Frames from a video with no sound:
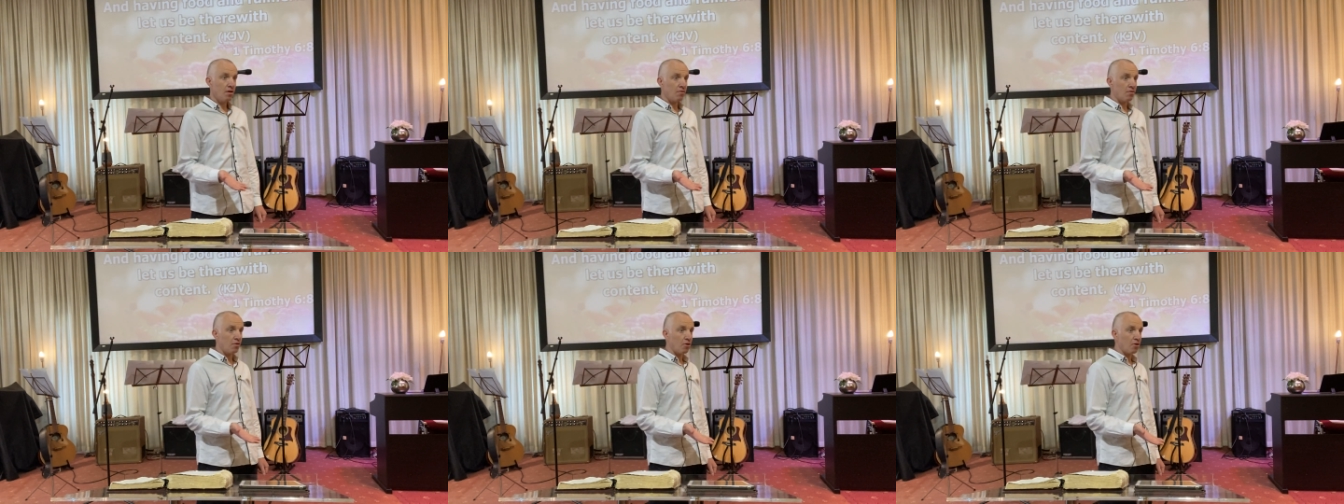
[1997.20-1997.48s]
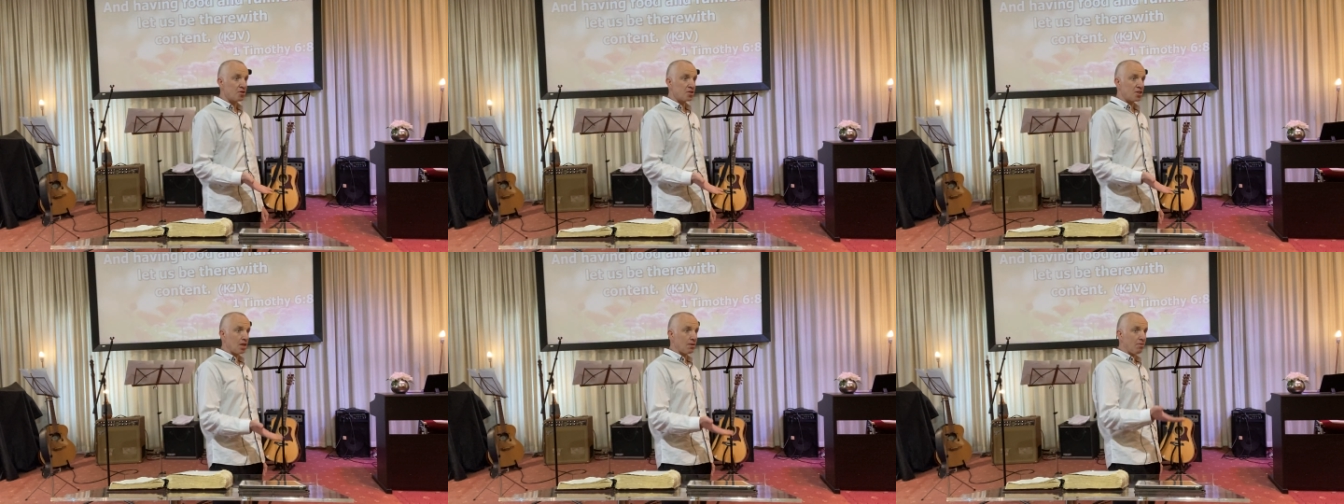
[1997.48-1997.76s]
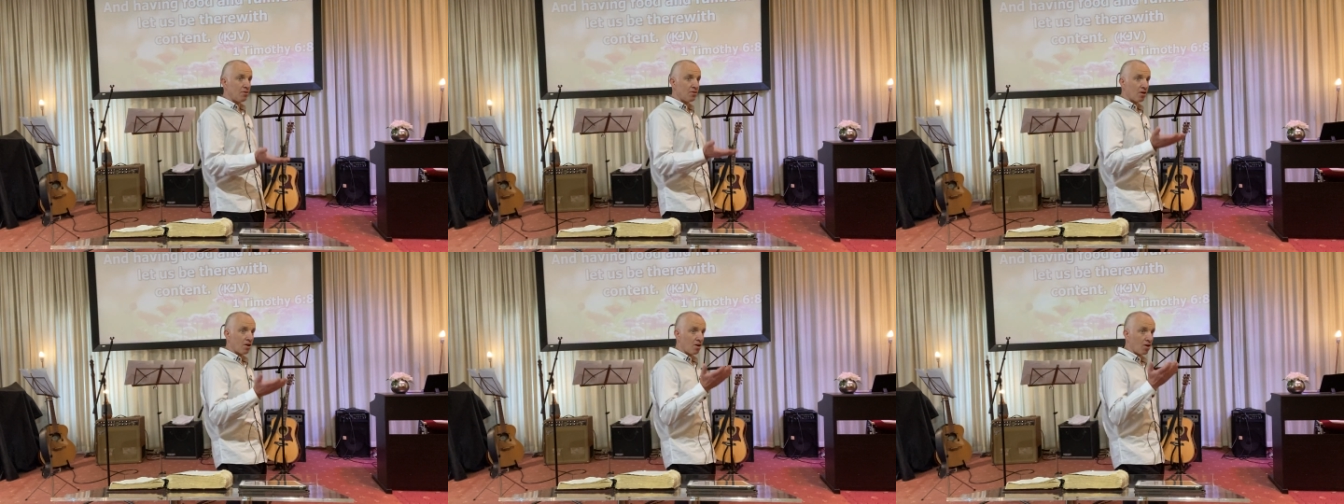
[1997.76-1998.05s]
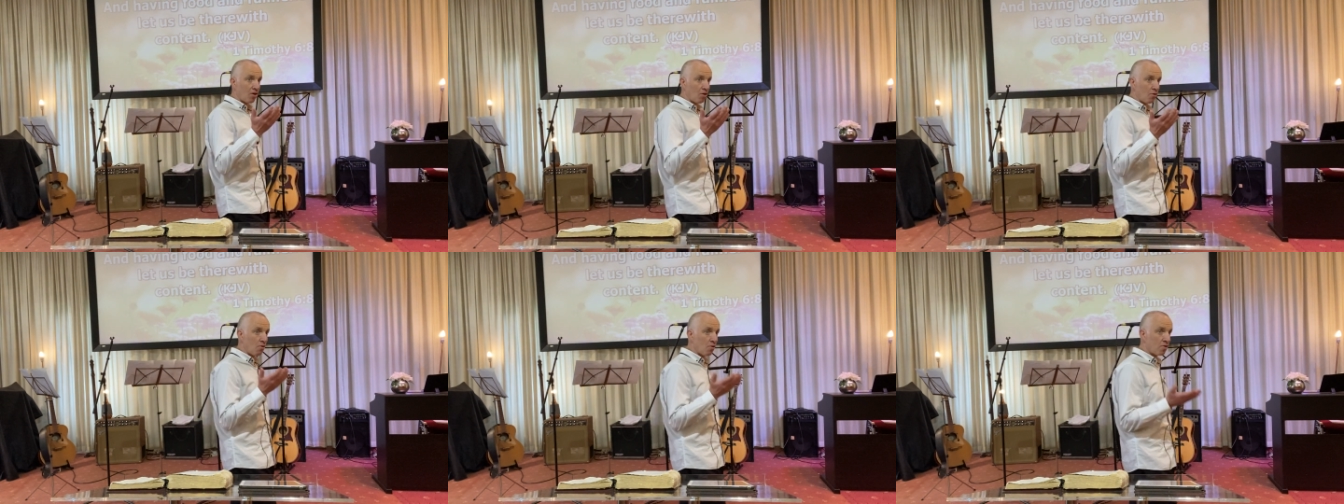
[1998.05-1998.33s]
God is able to
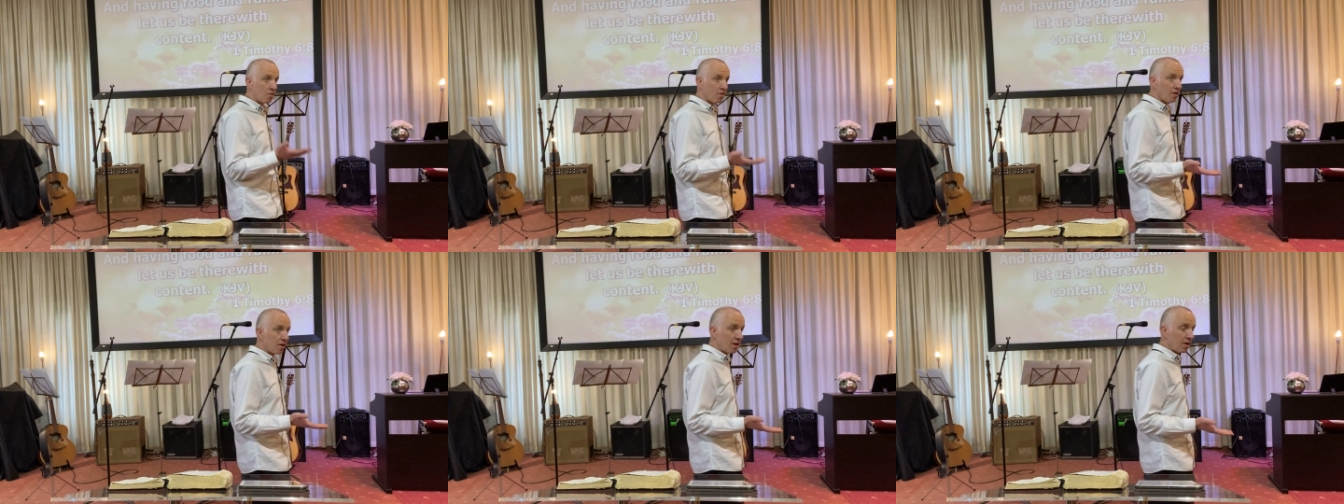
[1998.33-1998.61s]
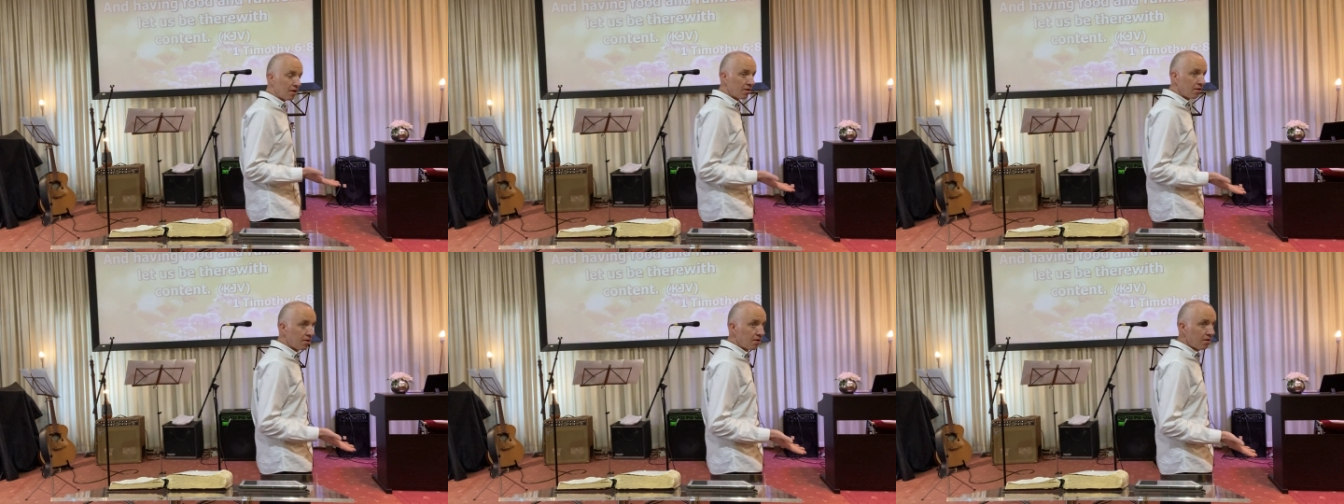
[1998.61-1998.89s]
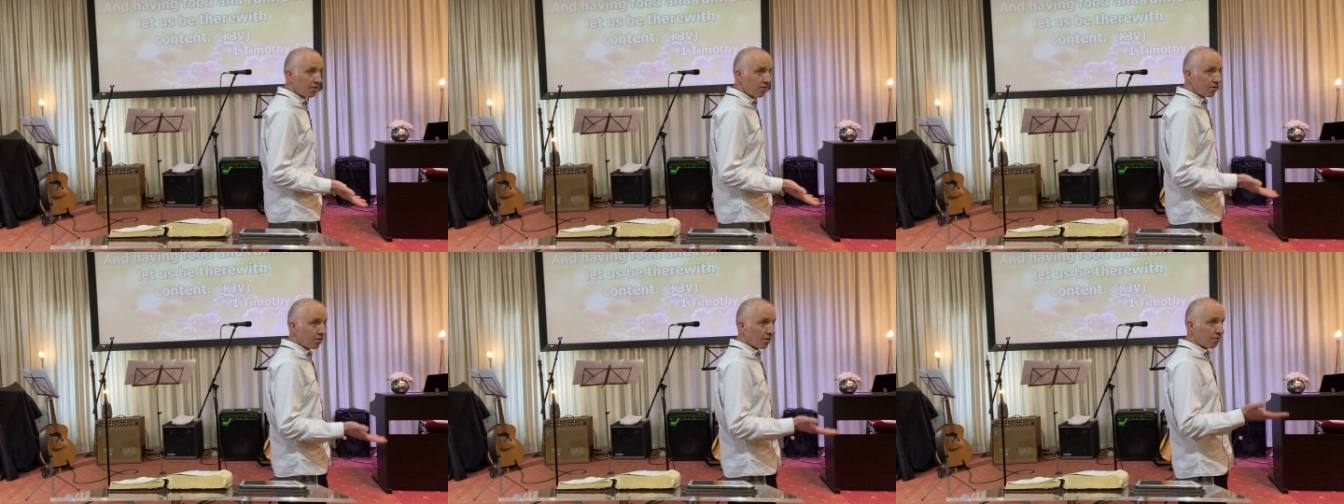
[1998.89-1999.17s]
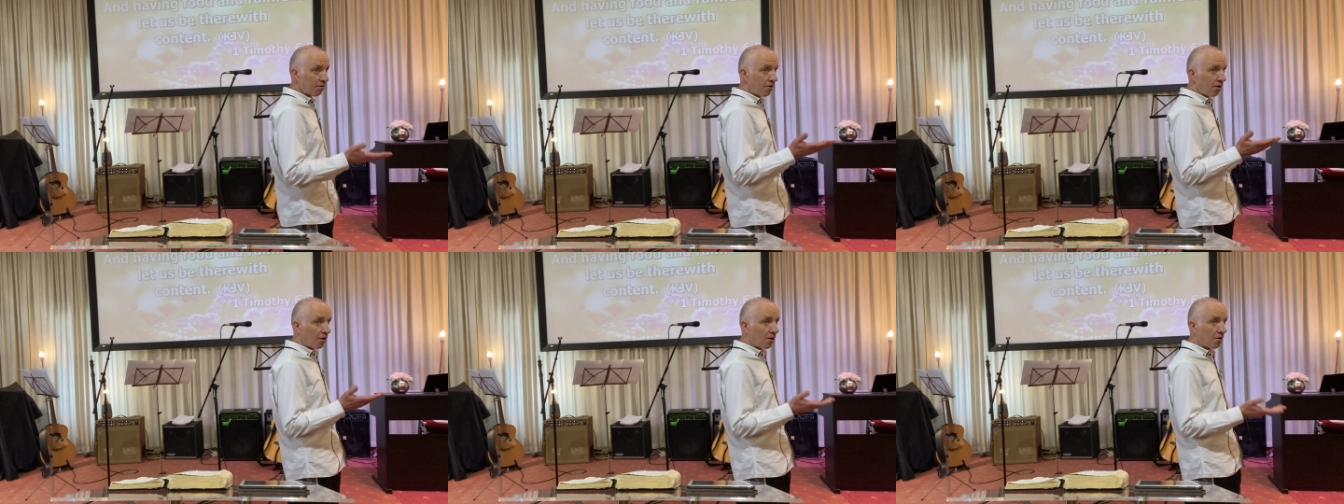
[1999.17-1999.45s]
clothe the, the
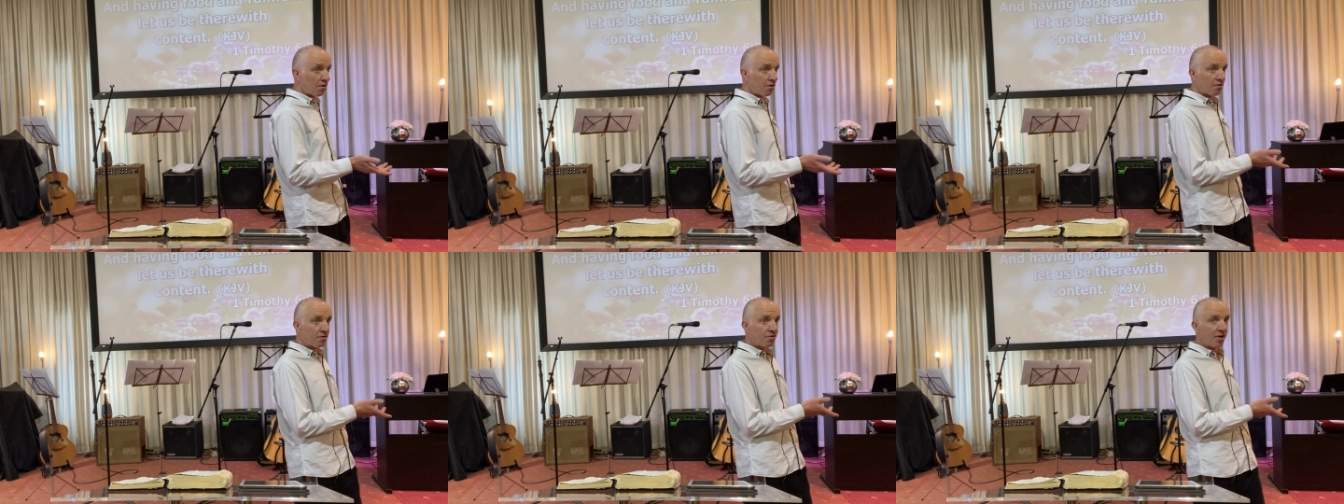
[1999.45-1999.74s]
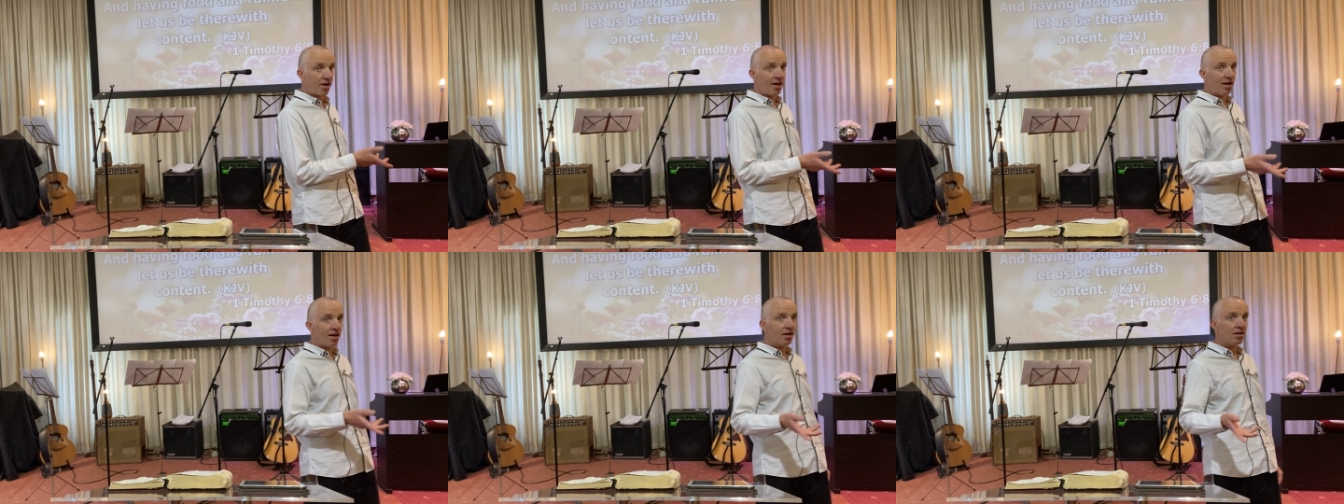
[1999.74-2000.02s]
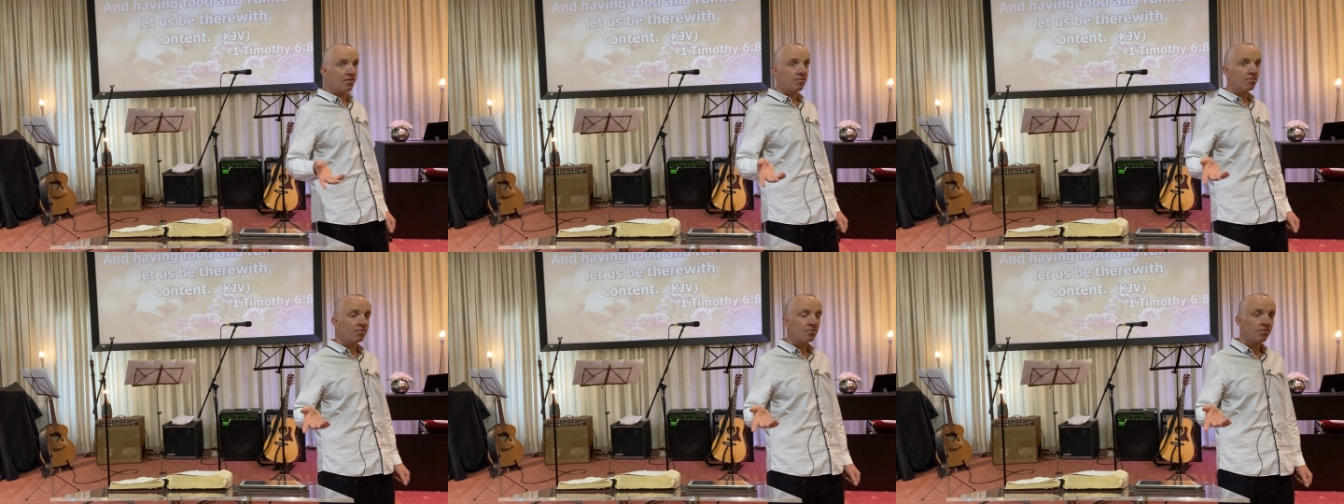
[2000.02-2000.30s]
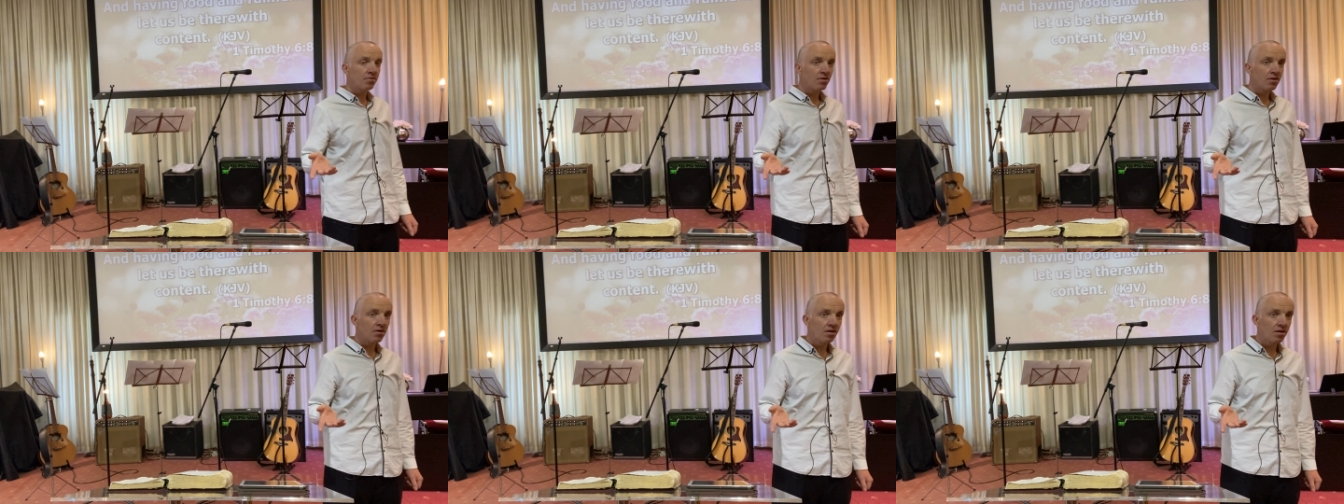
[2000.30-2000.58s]
flower of the field.
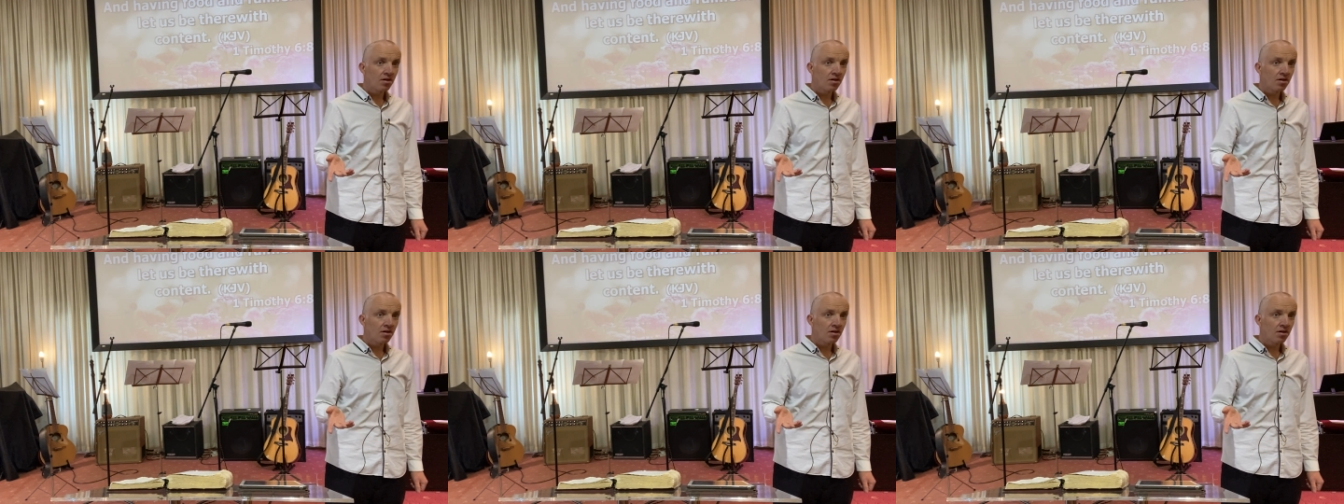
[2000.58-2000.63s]
Yeah.